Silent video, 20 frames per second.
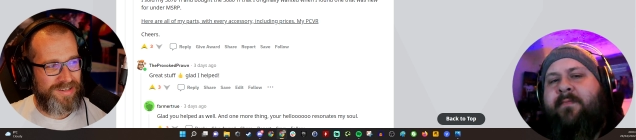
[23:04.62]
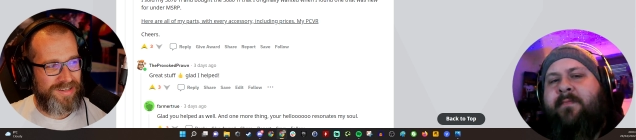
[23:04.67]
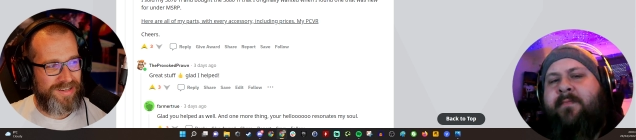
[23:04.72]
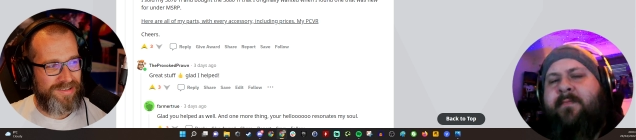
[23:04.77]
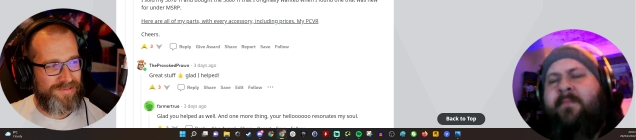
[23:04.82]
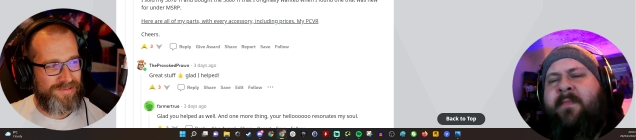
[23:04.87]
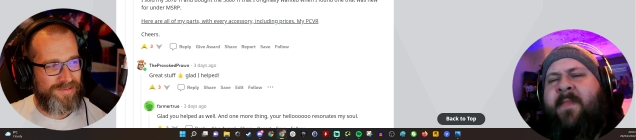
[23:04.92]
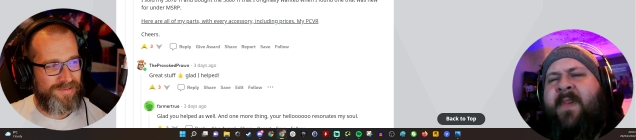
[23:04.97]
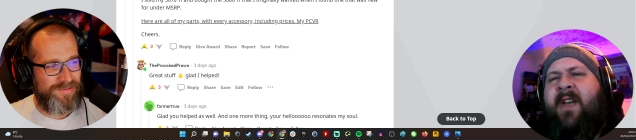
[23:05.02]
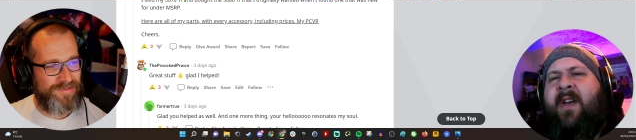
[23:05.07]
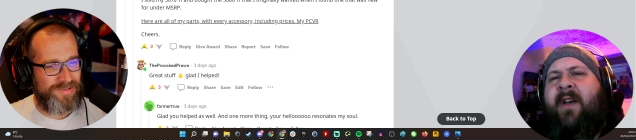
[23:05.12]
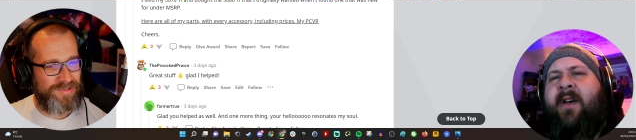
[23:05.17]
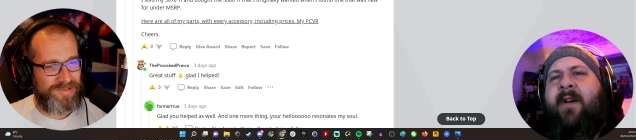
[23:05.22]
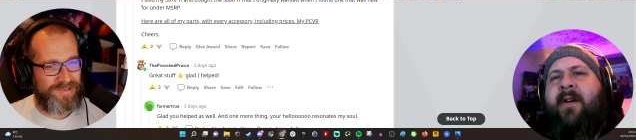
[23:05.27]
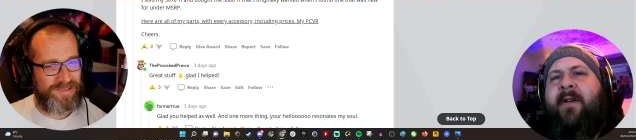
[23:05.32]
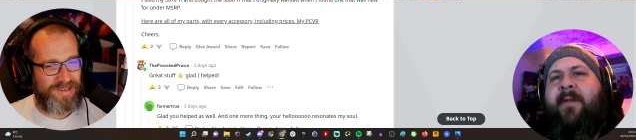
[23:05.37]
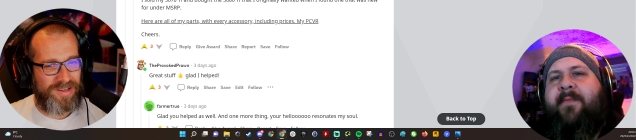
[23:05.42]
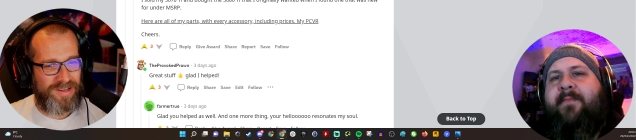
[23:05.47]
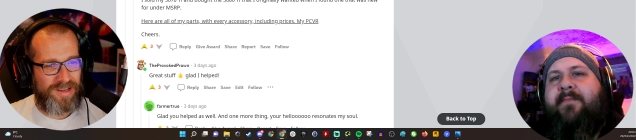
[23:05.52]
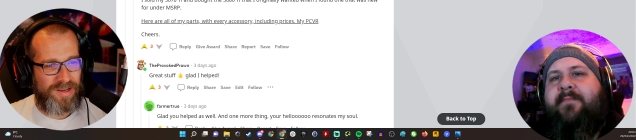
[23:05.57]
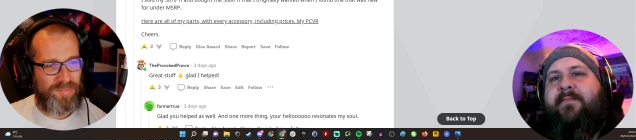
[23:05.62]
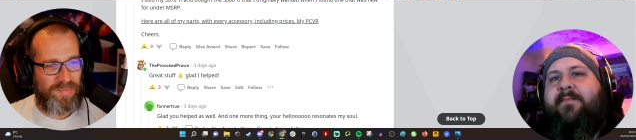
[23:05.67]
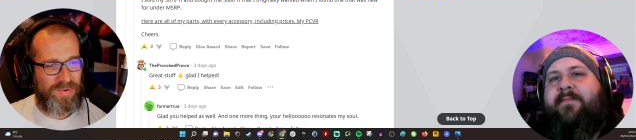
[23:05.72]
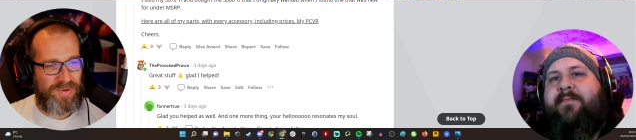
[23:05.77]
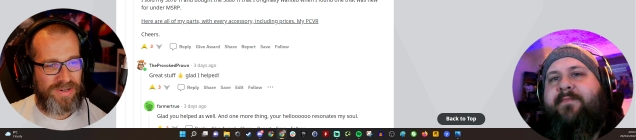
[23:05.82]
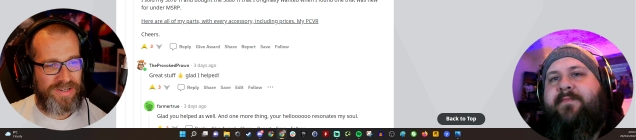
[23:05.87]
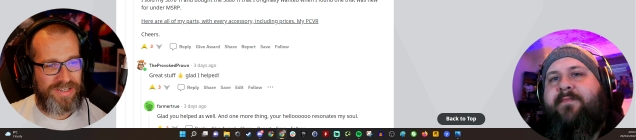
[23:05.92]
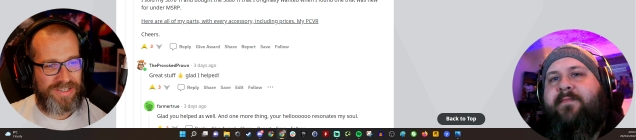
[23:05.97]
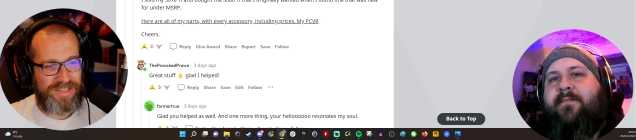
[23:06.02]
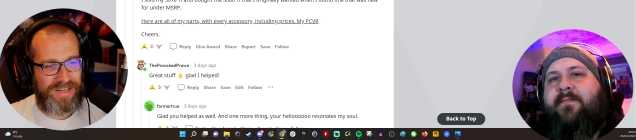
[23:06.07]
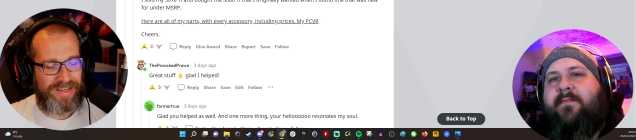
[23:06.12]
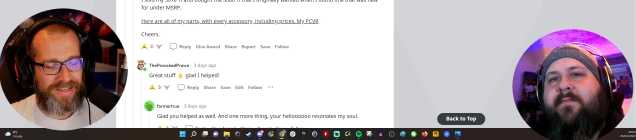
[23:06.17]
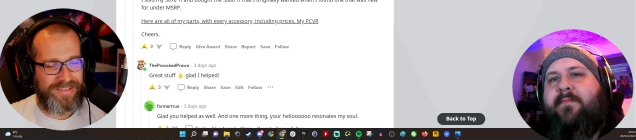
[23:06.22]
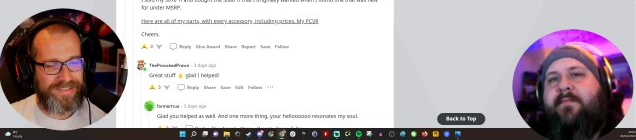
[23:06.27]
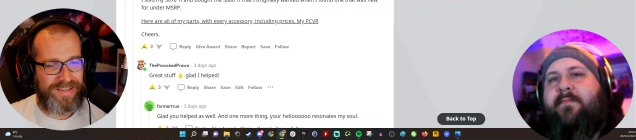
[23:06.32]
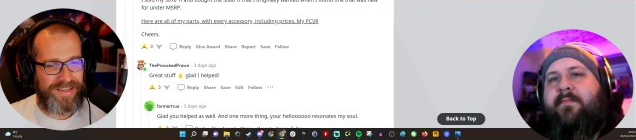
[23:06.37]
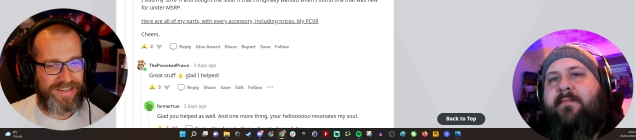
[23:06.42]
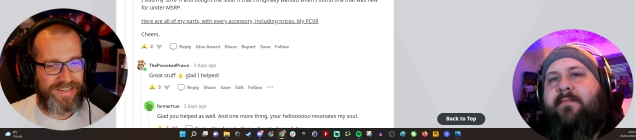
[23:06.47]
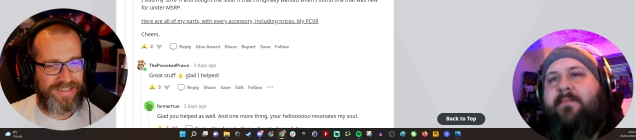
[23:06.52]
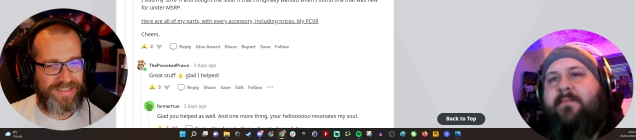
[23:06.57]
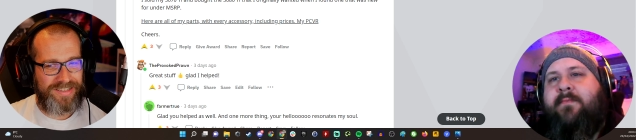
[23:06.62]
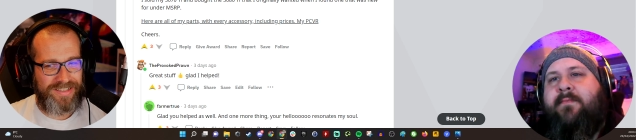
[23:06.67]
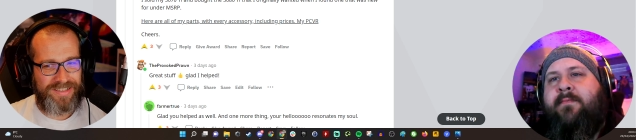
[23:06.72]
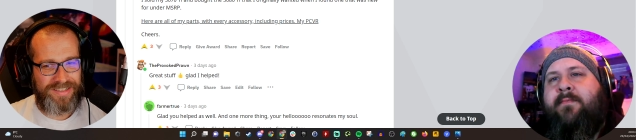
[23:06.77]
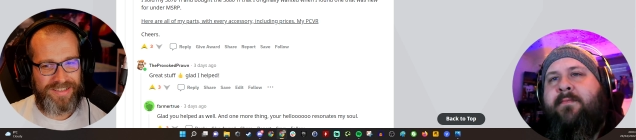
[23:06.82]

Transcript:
Speaker 1: know of, yeah. just like appreciating